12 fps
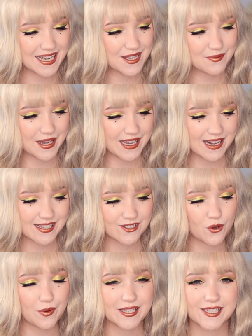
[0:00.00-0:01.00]
anyway, let's
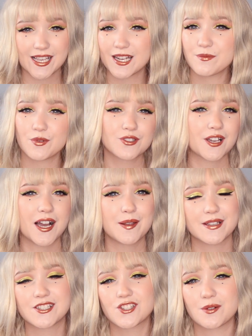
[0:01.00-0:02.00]
not waste any more time,
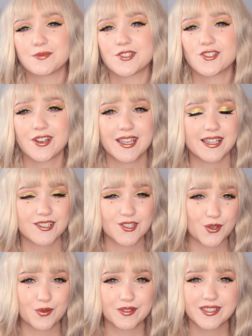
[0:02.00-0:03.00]
let's jump straight
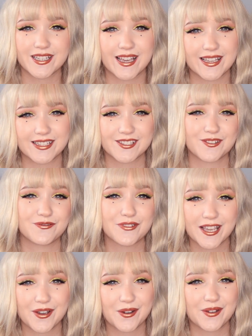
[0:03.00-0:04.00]
into today's
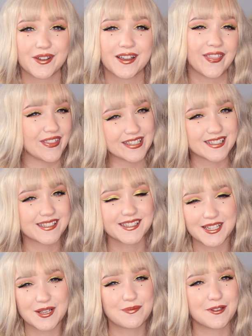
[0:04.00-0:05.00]
video. This is
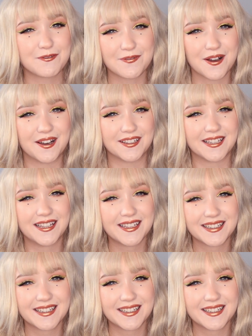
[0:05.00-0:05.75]
gonna be fun.